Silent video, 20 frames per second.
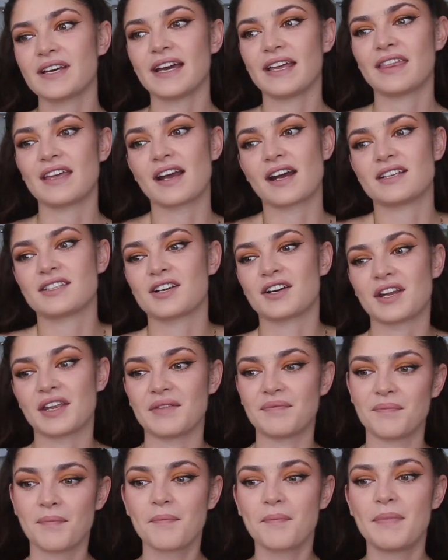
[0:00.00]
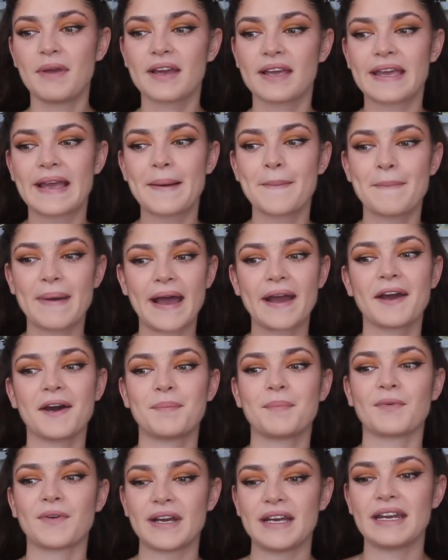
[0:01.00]
I think I started picking back
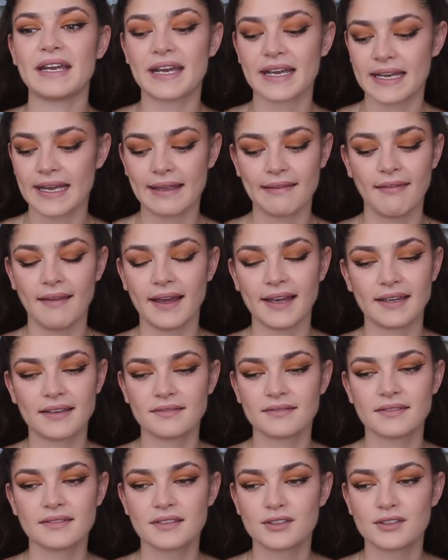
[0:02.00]
up reading like